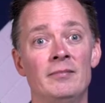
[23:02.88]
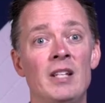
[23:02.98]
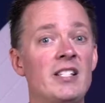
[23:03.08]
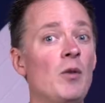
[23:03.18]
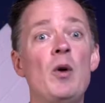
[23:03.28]

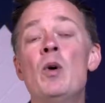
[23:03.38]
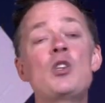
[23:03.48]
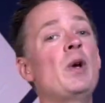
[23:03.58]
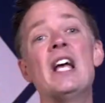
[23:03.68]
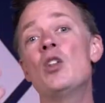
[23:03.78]
They say, we
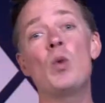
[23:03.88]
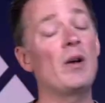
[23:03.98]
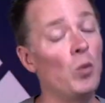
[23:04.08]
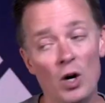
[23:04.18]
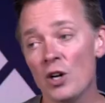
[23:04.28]
wish we had the
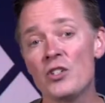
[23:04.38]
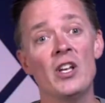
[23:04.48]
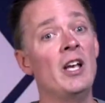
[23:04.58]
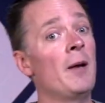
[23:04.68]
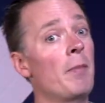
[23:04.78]
right words,
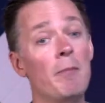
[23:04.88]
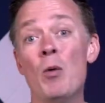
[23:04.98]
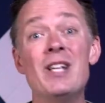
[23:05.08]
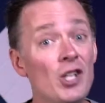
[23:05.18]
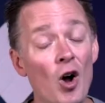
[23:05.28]

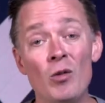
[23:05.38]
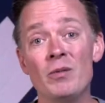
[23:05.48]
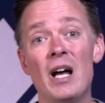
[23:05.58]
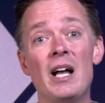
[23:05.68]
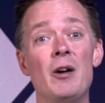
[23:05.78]
but we don't.
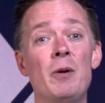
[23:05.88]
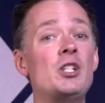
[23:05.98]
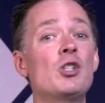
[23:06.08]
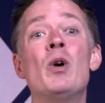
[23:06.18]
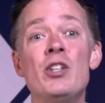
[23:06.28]
We
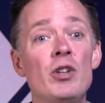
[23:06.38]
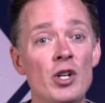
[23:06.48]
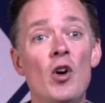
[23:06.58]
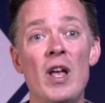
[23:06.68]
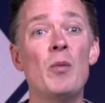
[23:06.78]
just want you to
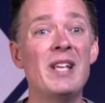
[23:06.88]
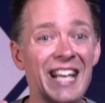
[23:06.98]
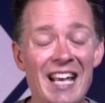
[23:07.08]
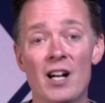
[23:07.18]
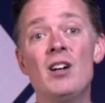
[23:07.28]
know that we
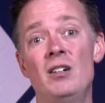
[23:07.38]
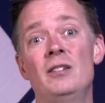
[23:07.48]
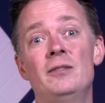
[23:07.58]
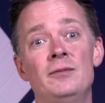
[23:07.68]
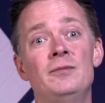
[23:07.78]
care.
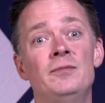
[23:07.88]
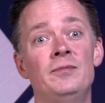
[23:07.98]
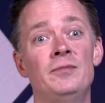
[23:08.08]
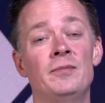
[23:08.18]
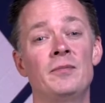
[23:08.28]

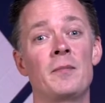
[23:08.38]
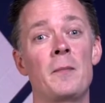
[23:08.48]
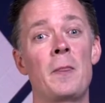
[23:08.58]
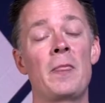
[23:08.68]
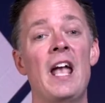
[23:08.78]

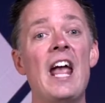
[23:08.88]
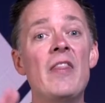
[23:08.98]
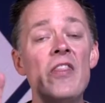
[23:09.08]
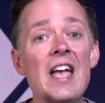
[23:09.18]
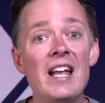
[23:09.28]

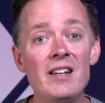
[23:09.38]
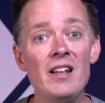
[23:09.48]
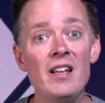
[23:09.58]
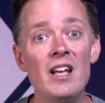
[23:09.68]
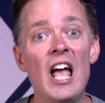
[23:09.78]
And
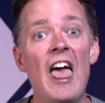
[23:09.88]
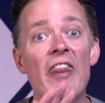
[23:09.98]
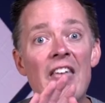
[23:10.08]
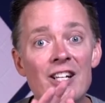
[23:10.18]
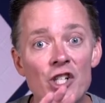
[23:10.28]
then
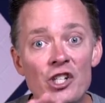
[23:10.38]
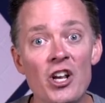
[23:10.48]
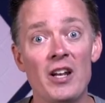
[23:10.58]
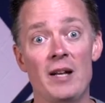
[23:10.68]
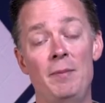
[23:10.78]
they
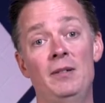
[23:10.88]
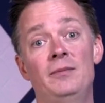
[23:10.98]
shut up.